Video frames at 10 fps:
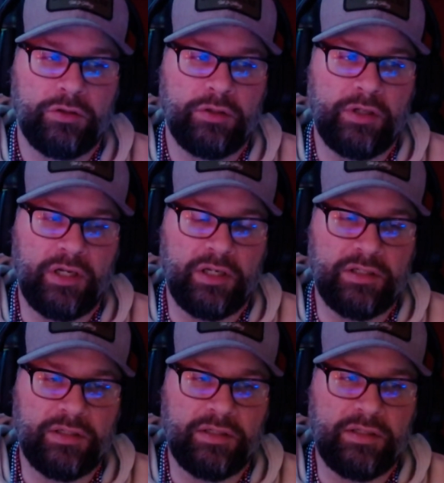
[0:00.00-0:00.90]

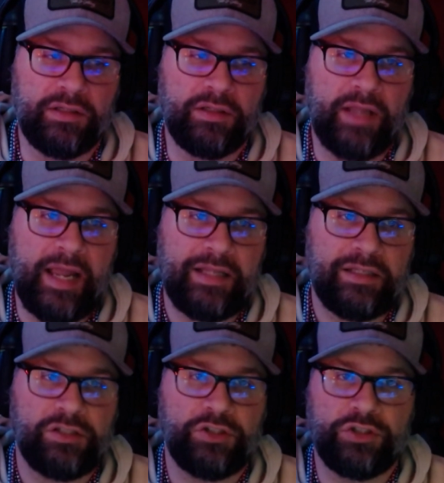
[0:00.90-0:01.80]
And
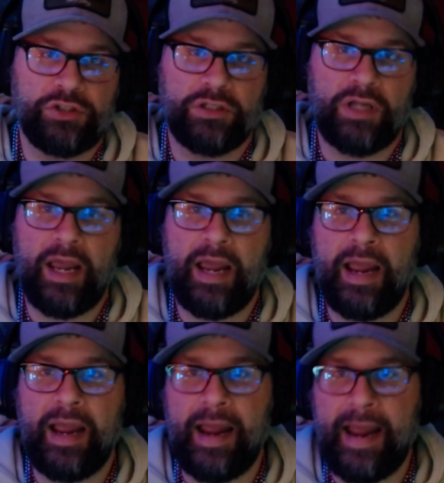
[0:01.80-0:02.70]
that's just gonna
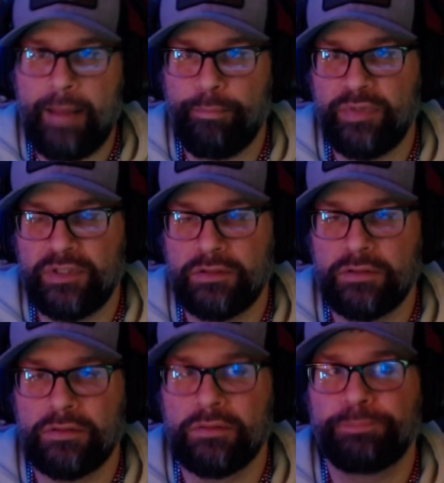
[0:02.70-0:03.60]

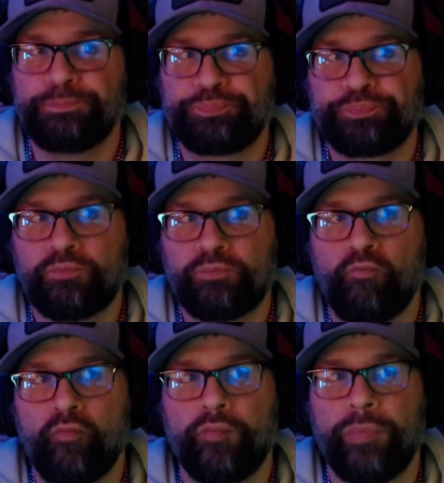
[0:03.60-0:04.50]
happen
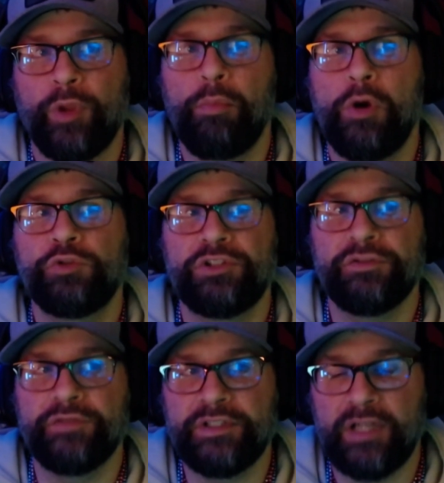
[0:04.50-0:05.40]
most
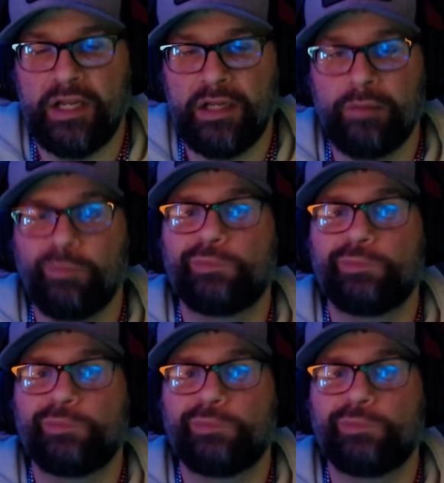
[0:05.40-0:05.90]
of the time